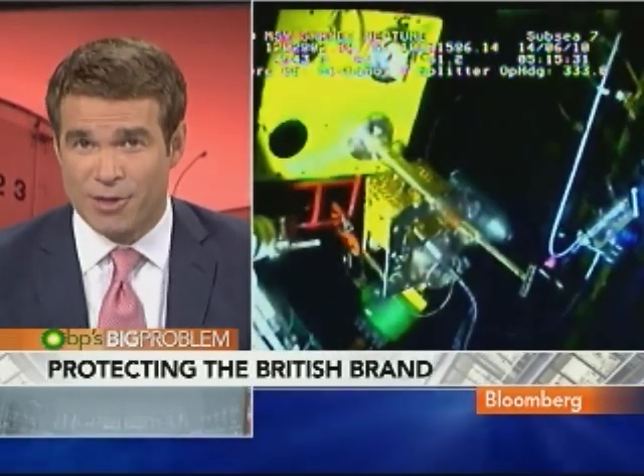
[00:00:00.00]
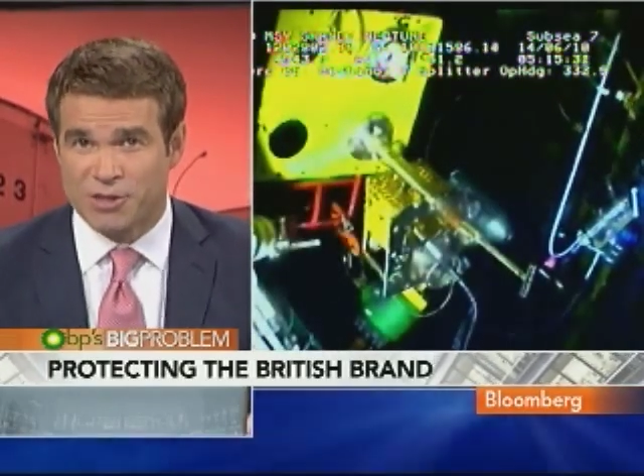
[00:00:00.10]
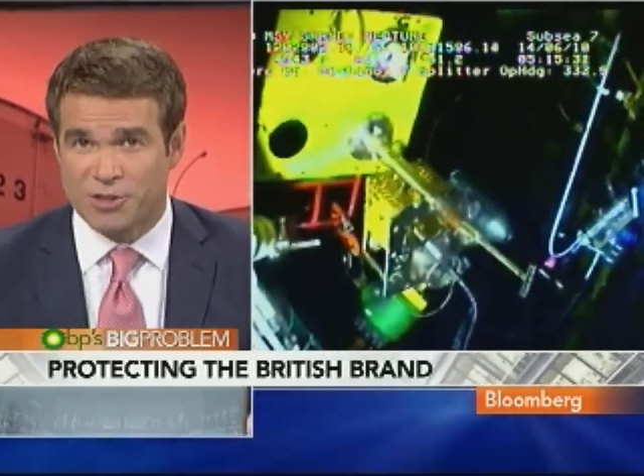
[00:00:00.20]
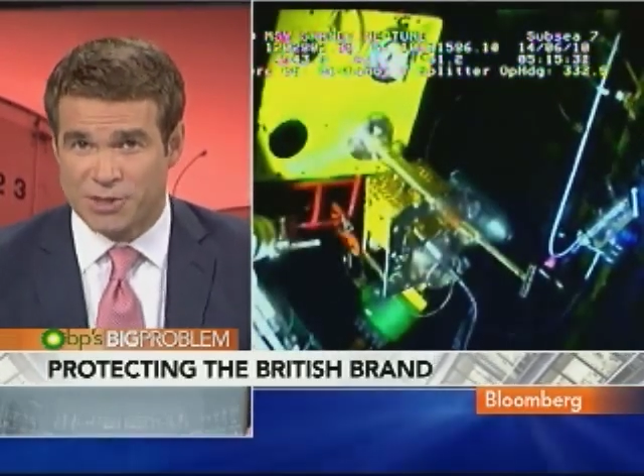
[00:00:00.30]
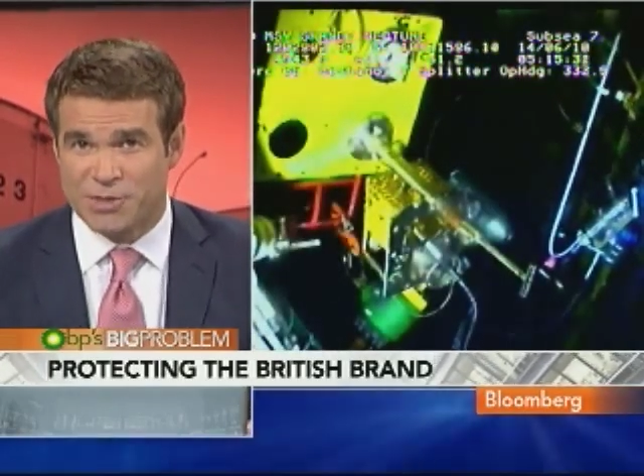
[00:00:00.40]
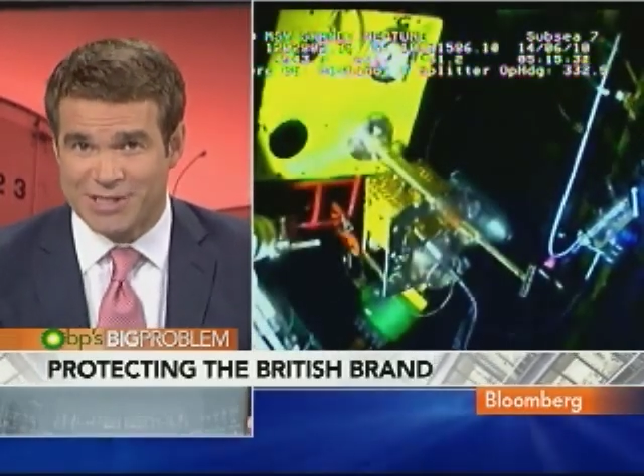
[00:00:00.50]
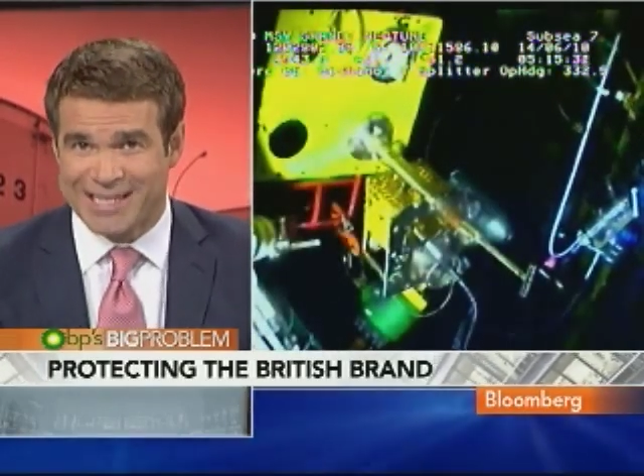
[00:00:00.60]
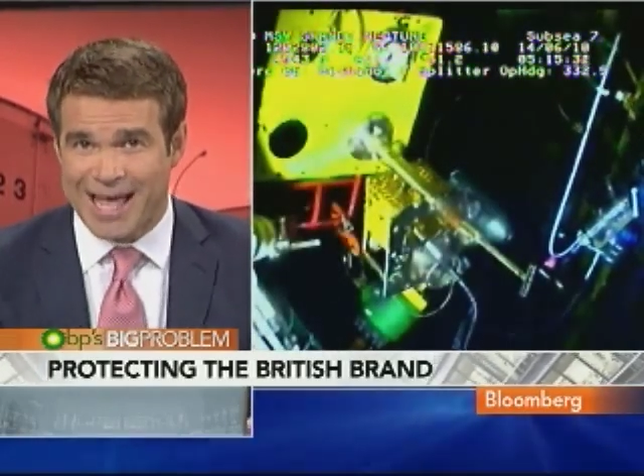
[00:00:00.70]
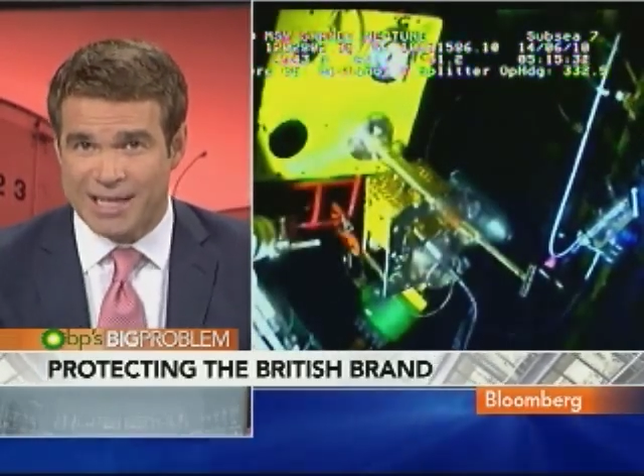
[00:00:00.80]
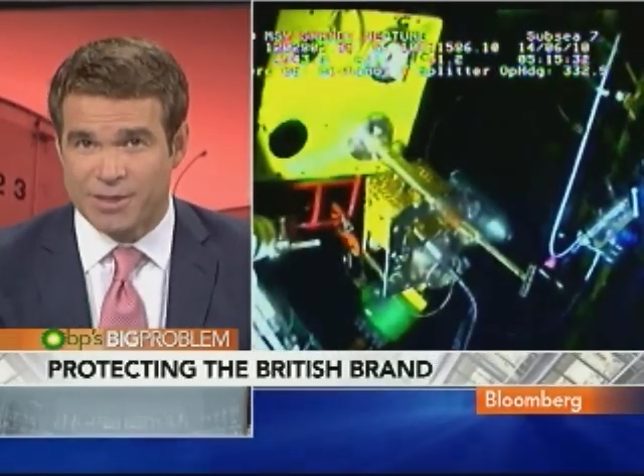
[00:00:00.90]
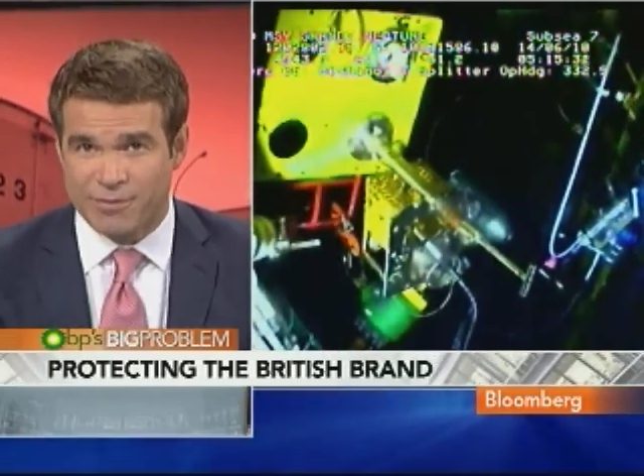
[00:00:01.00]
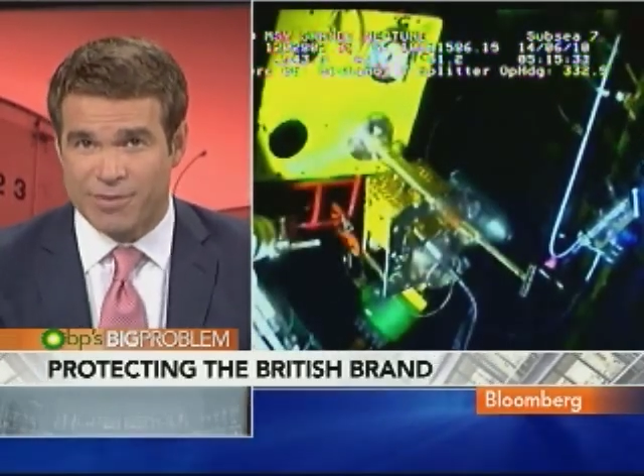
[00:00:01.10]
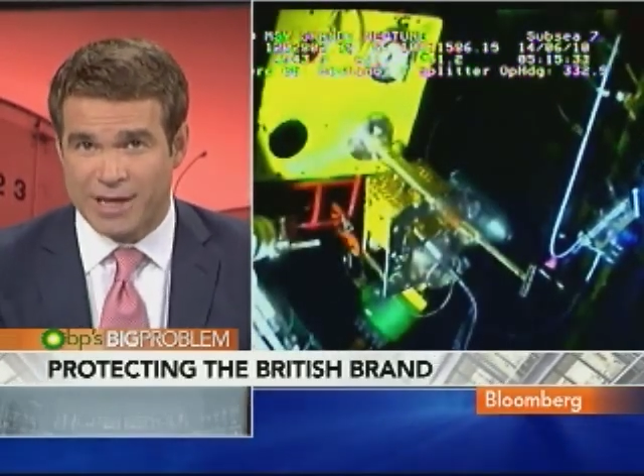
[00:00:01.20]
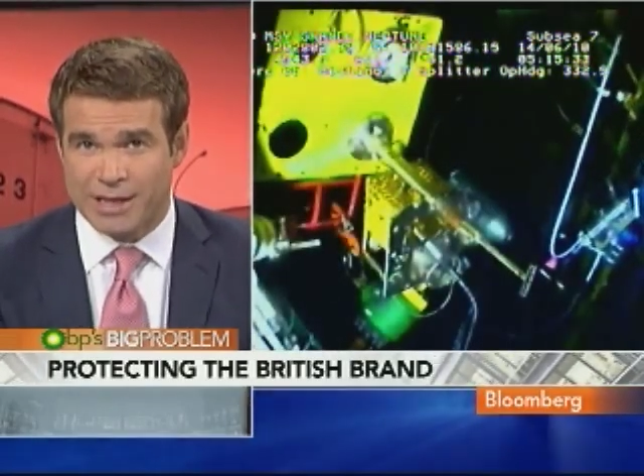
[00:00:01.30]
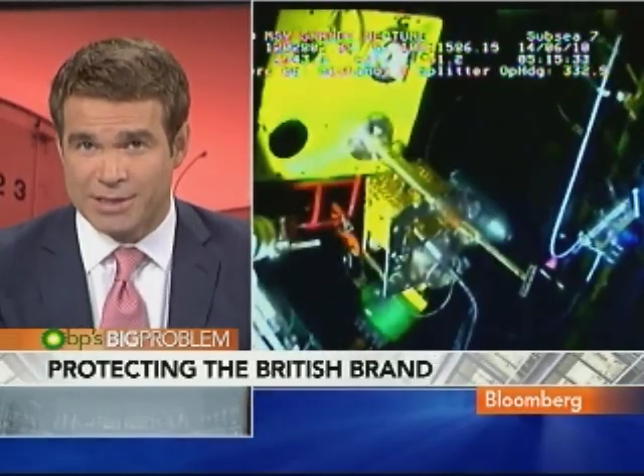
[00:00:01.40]
those substantive
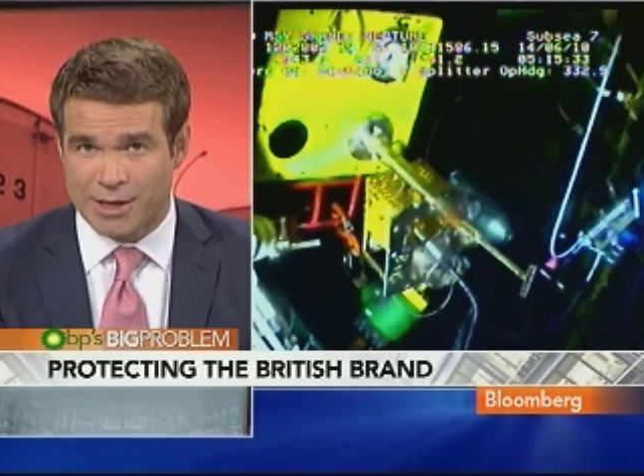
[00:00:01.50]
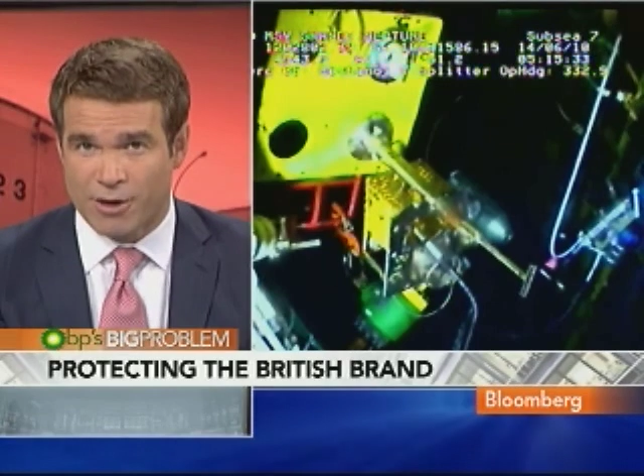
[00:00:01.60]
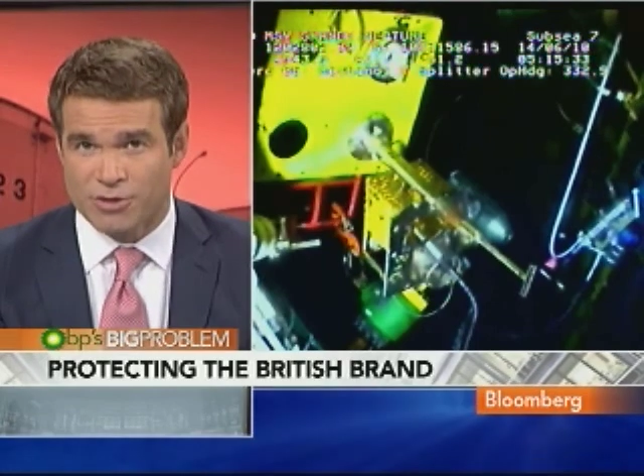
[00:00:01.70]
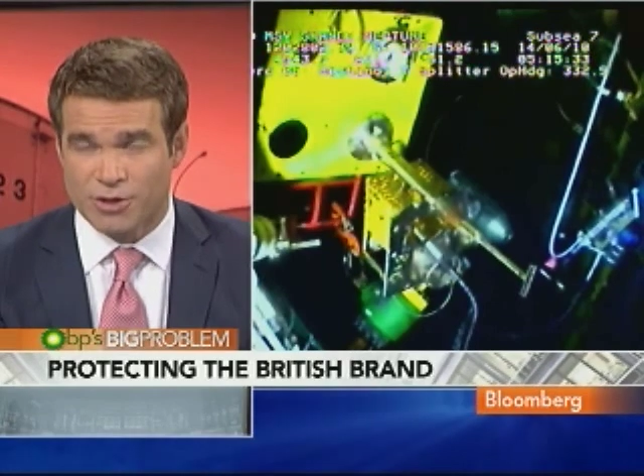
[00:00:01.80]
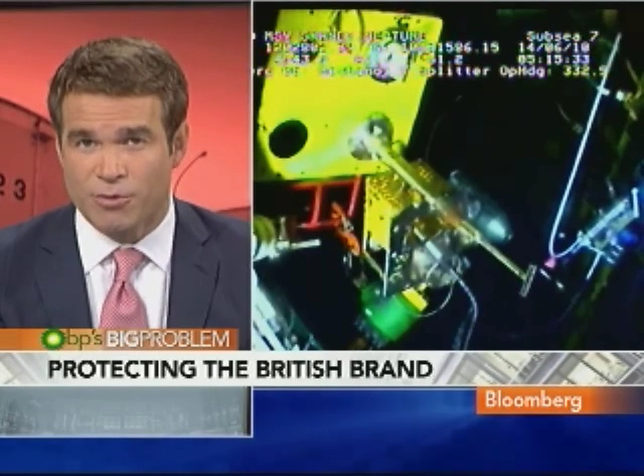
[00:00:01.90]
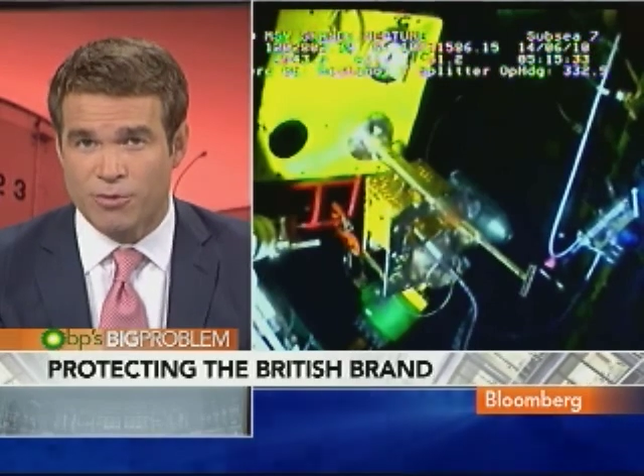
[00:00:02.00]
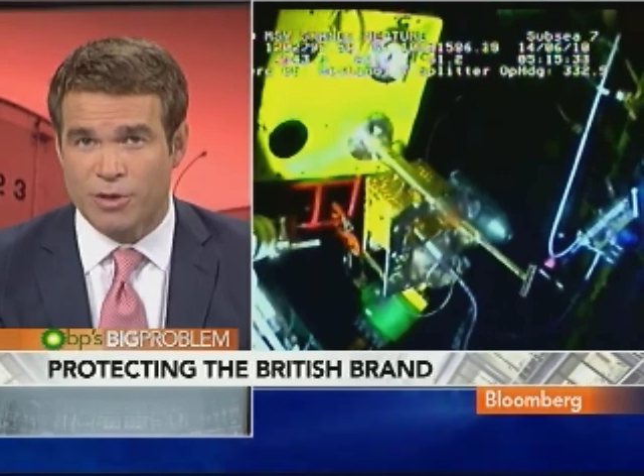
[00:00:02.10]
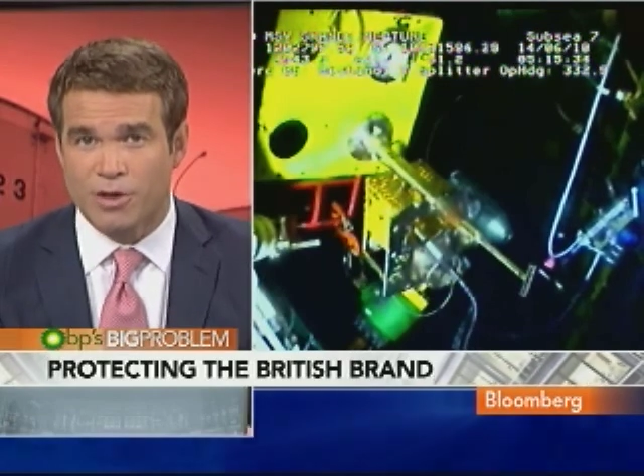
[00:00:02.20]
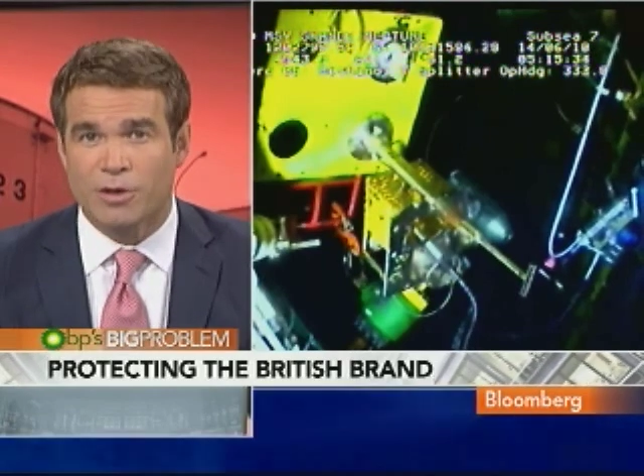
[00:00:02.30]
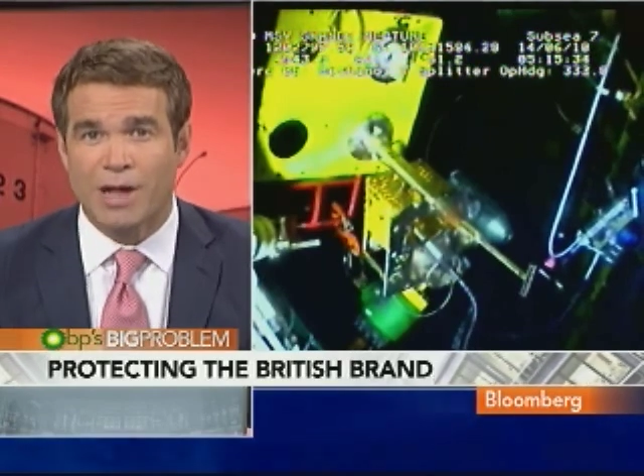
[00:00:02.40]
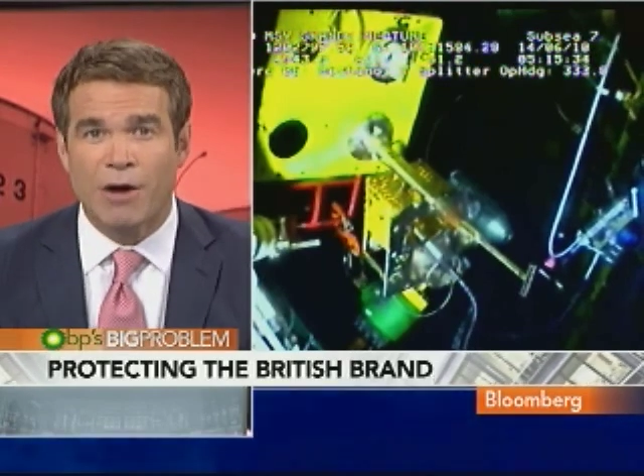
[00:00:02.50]
things that are so critical,